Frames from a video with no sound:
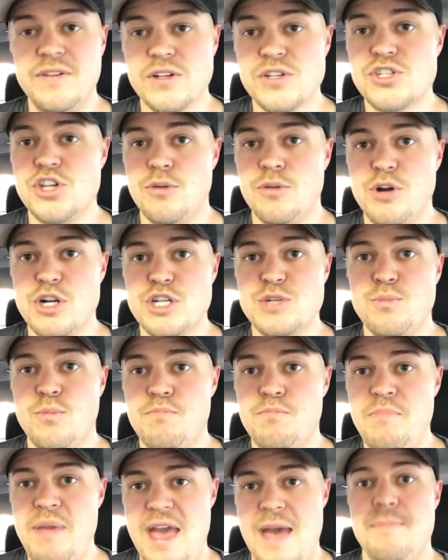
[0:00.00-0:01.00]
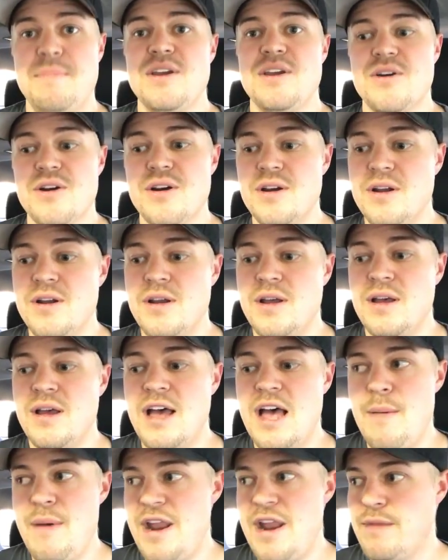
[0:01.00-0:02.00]
so much peppier,
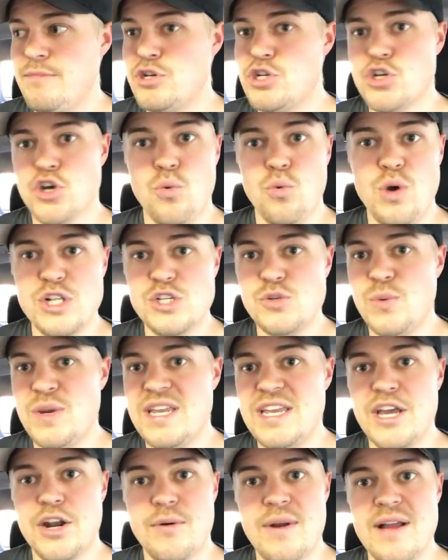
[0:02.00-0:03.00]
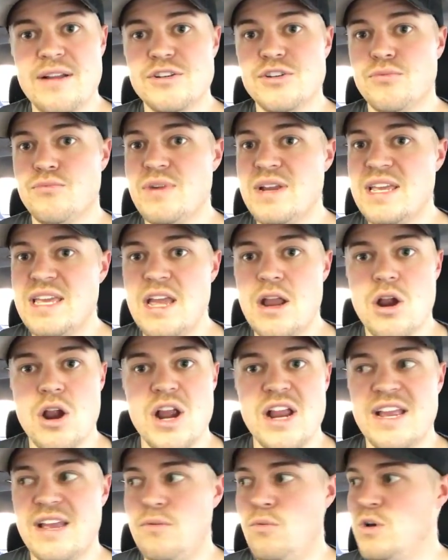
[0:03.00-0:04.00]
and I'm sure once we get around to
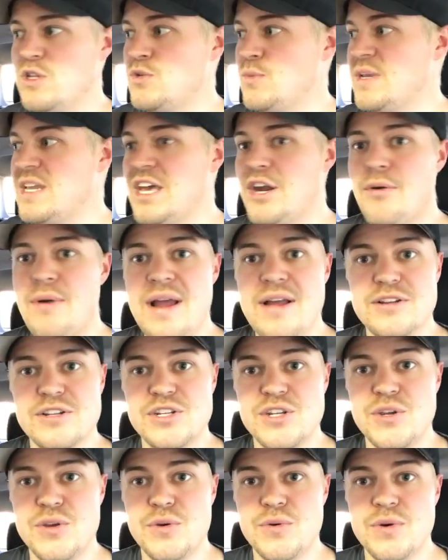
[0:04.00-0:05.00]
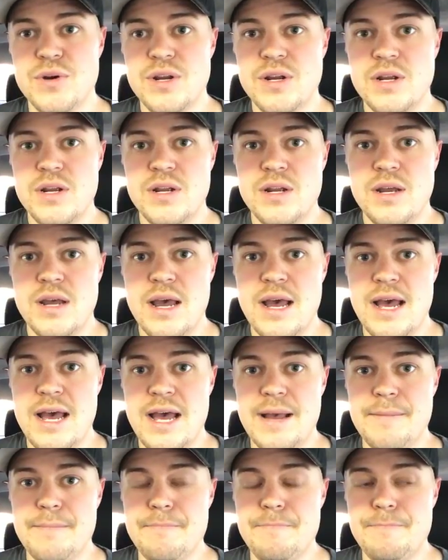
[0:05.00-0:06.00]
re-gearing and once we get around to
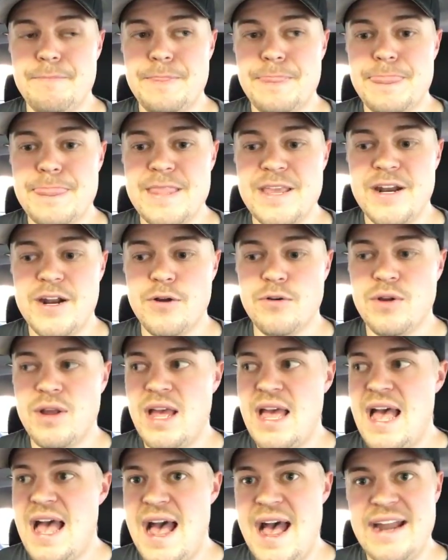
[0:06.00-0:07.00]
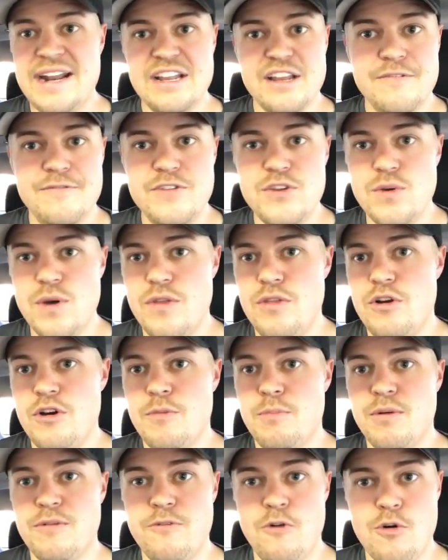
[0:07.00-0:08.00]
you know, adding a few other
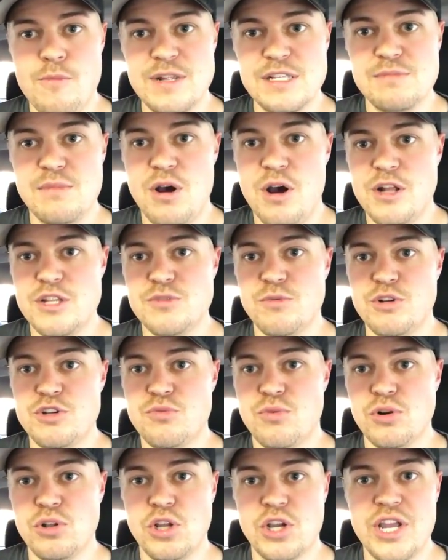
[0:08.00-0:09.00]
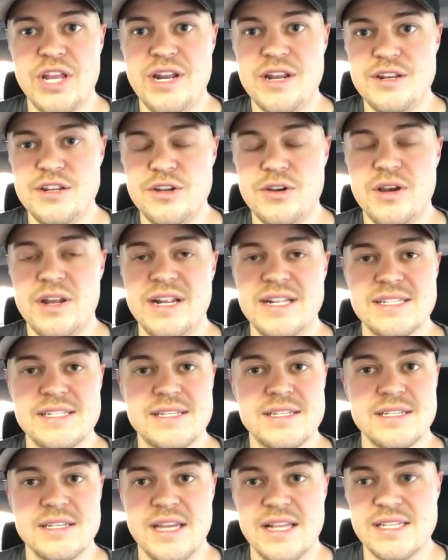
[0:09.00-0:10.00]
performance mods, which we're looking at doing,
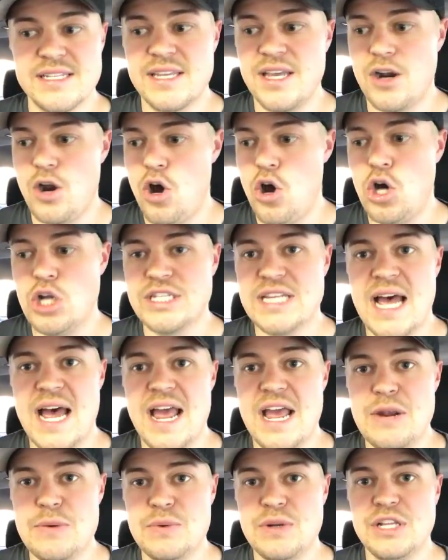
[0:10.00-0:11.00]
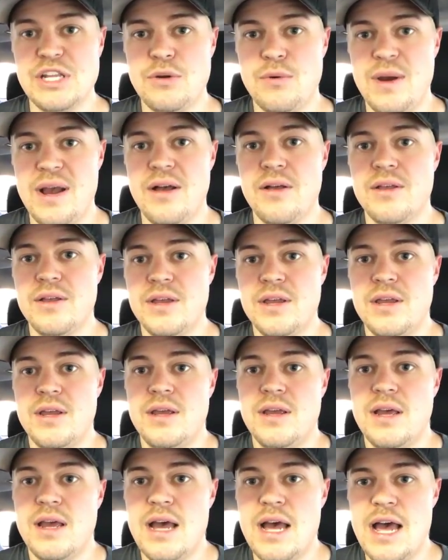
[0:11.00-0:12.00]
it's gonna all tie in really well.
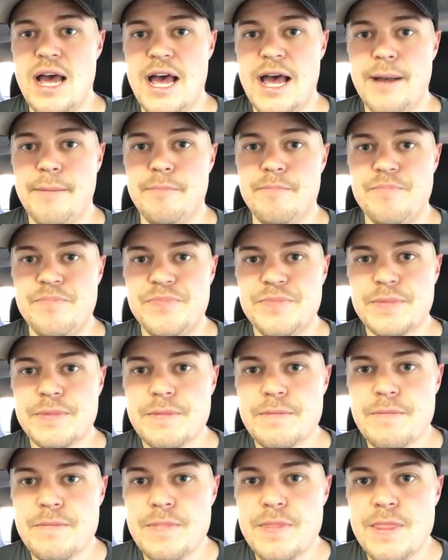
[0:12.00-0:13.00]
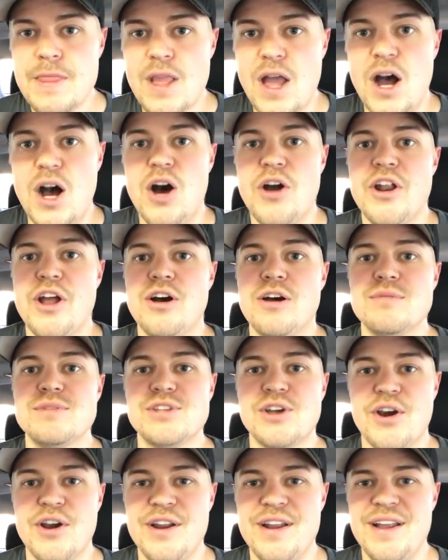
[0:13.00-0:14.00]
Oh no, I'm sorry.